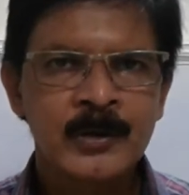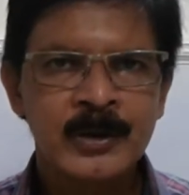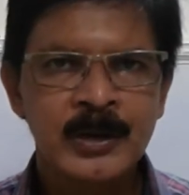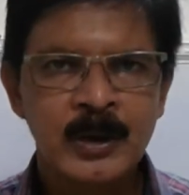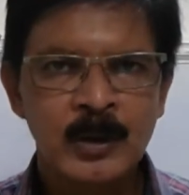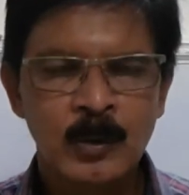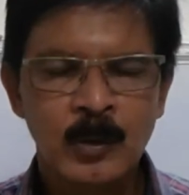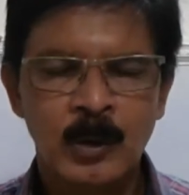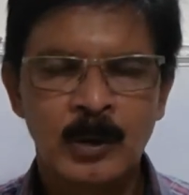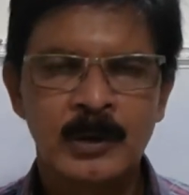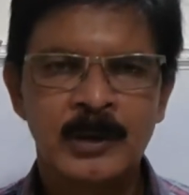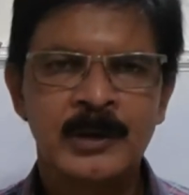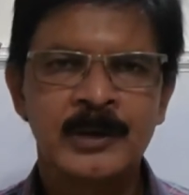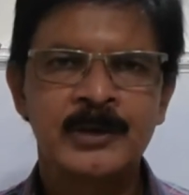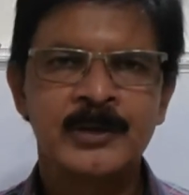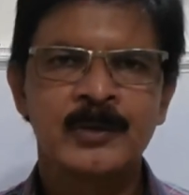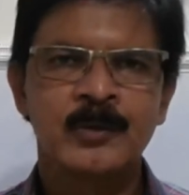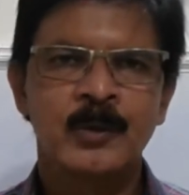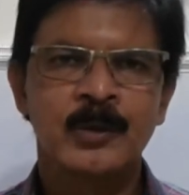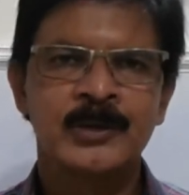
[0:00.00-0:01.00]
New
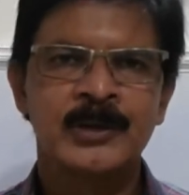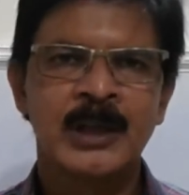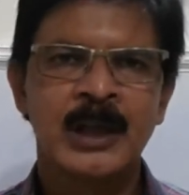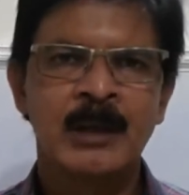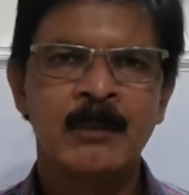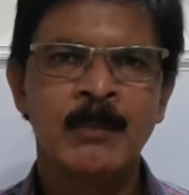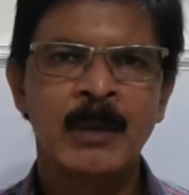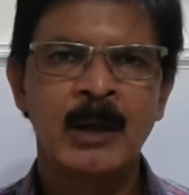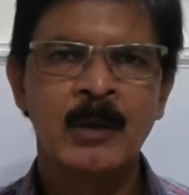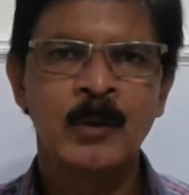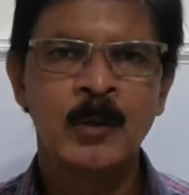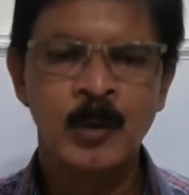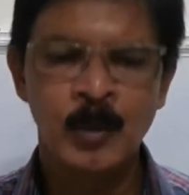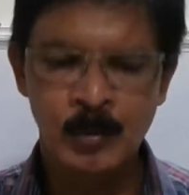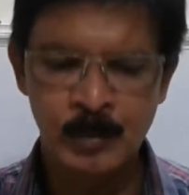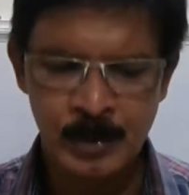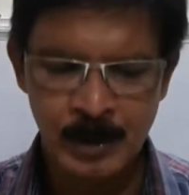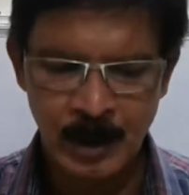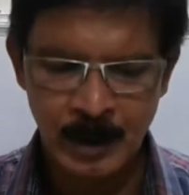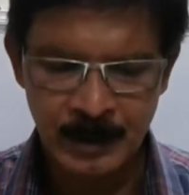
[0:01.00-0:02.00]
Orleans, was held by
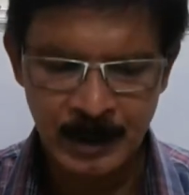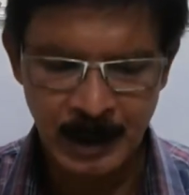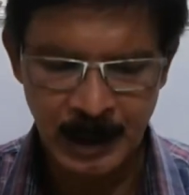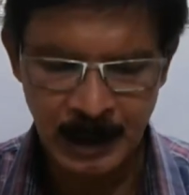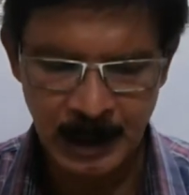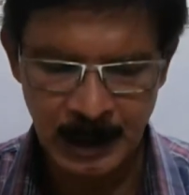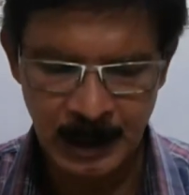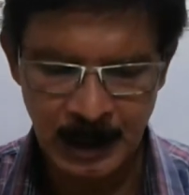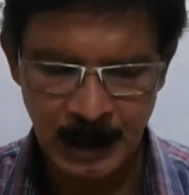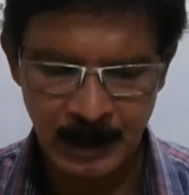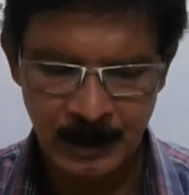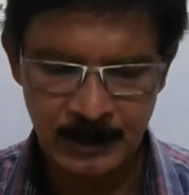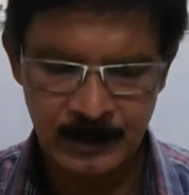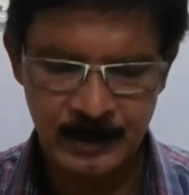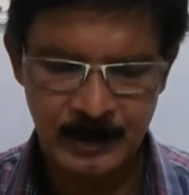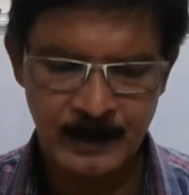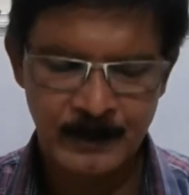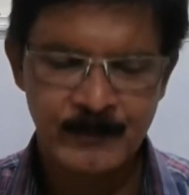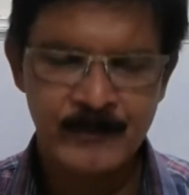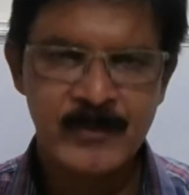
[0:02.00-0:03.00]
whom? The English.